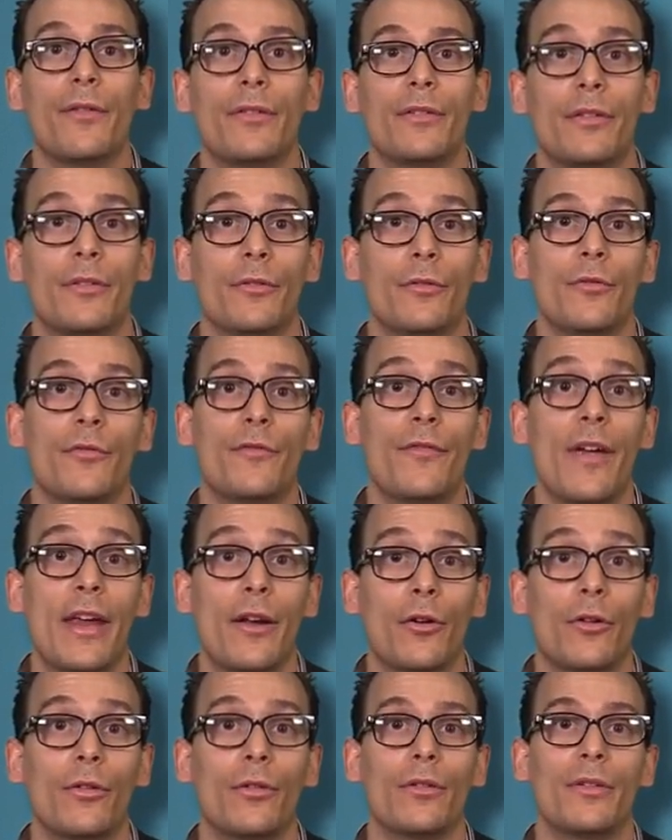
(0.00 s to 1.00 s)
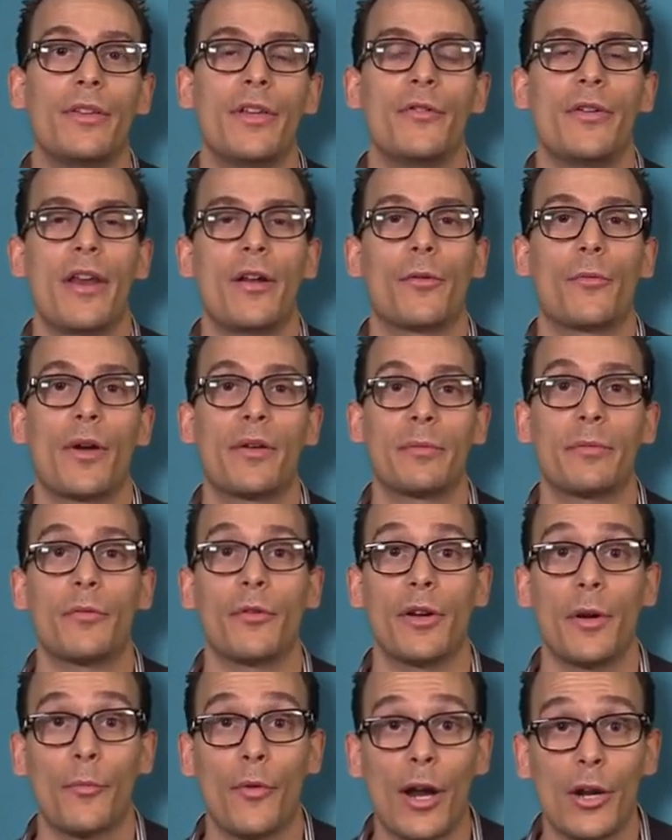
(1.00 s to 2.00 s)
to fatal neonatal
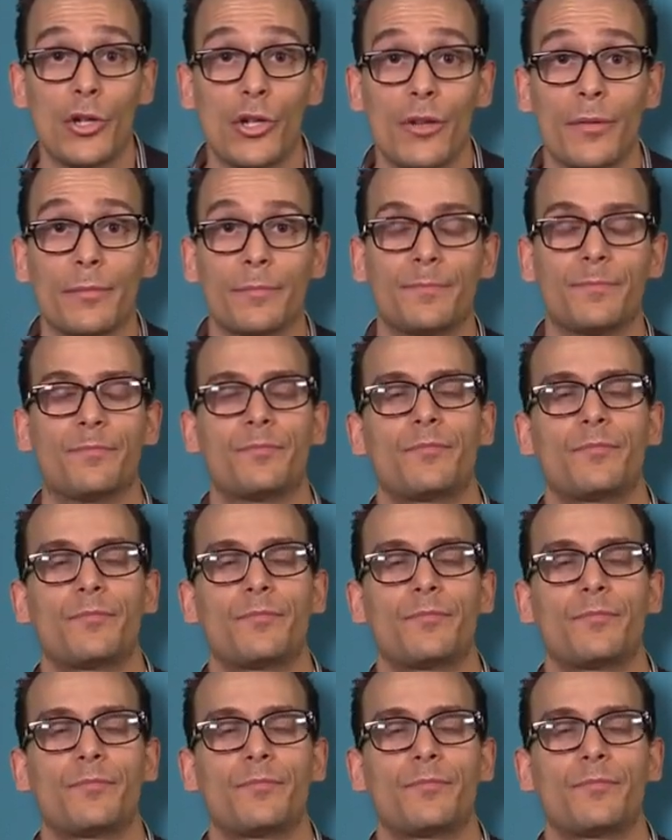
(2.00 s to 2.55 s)
respiratory depression.